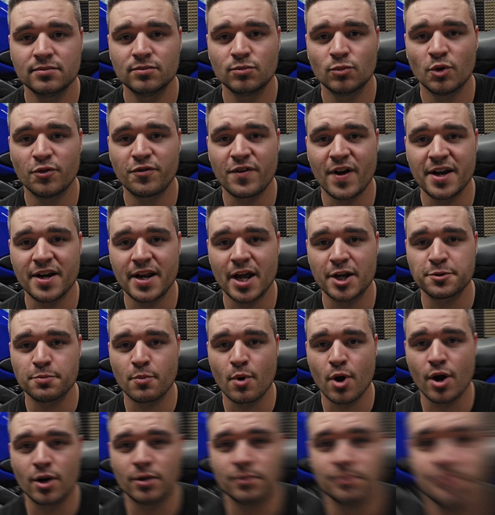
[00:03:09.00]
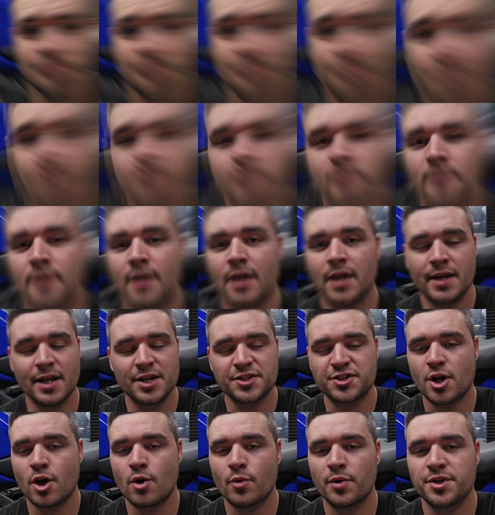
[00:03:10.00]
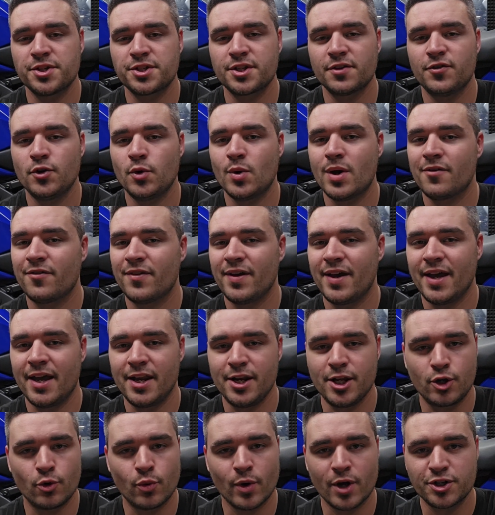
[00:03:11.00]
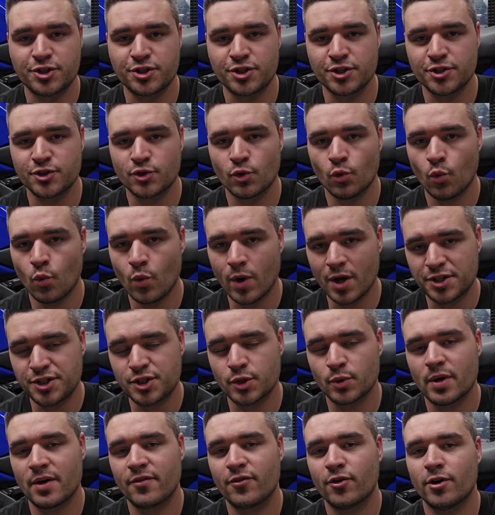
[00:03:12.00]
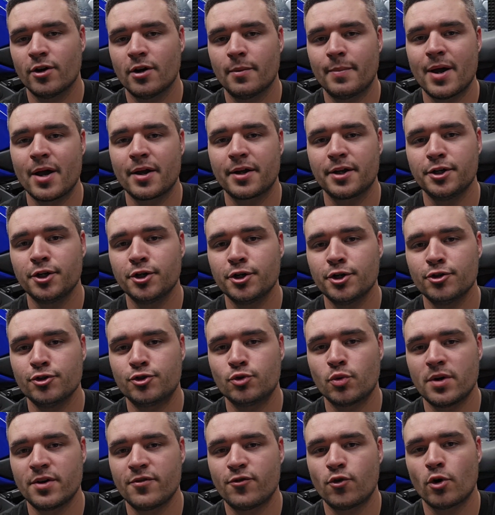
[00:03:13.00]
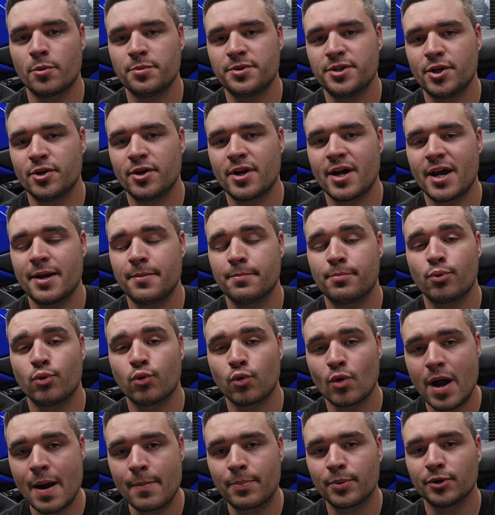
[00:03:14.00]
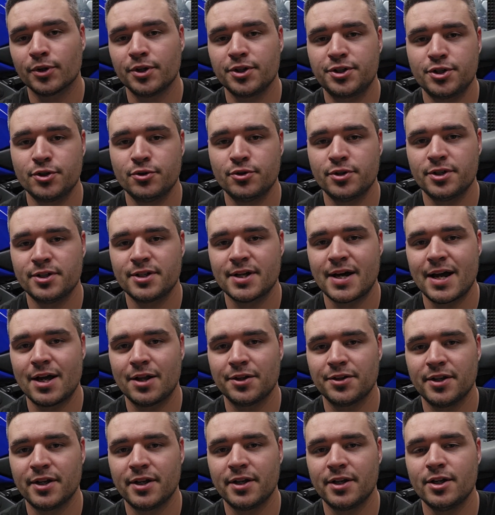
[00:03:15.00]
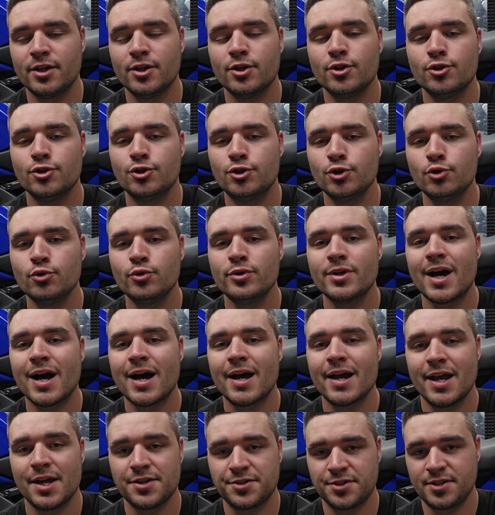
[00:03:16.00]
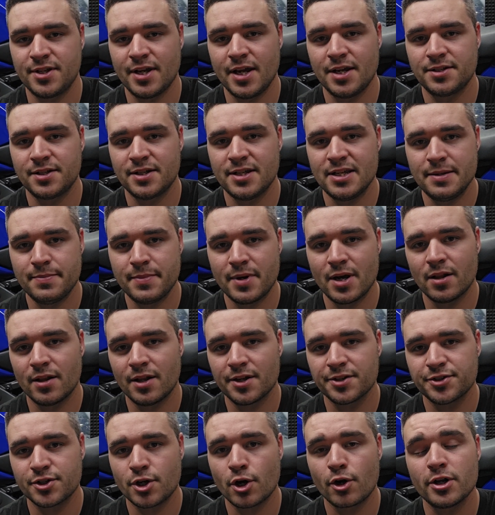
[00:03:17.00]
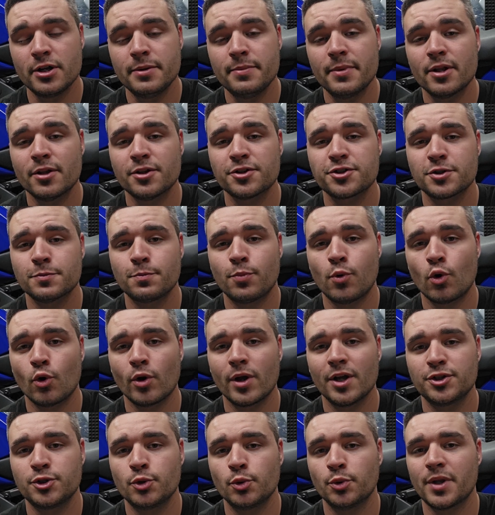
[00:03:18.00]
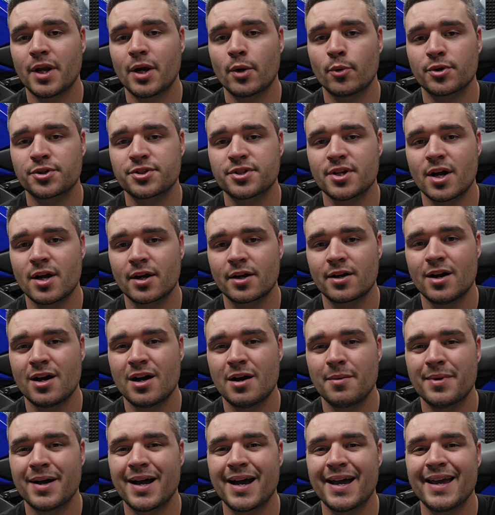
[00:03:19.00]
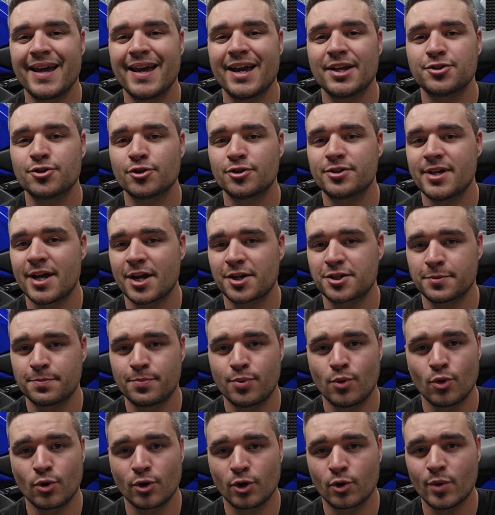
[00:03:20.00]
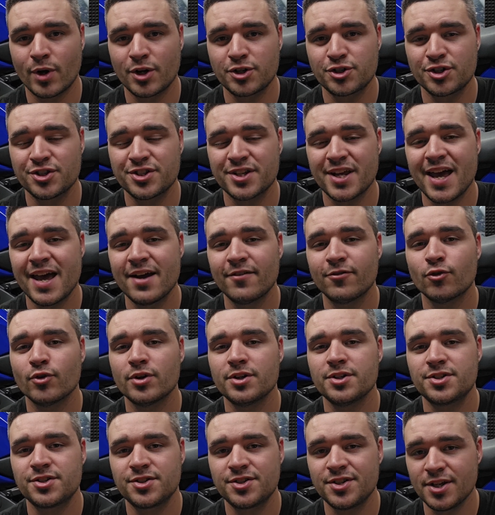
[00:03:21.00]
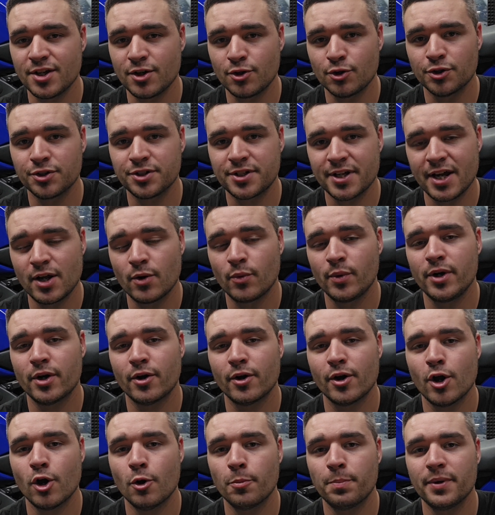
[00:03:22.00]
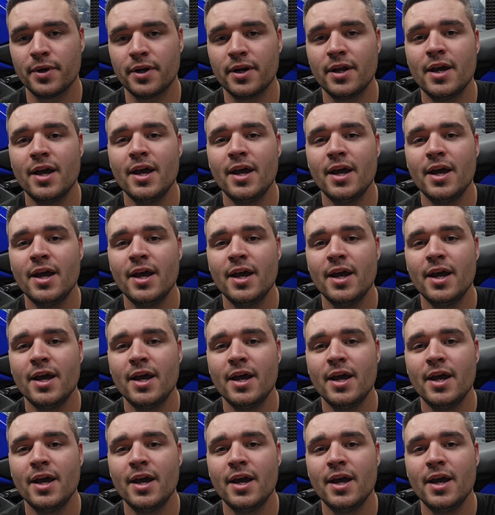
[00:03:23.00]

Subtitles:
we'll find out tomorrow. And as always, if you have any questions whatsoever about getting your new 24 MT-09 properly tuned and dialed in, do not hesitate to email us. Our email is support@tooldynowworks.com. I answer tech support questions every single day we are open,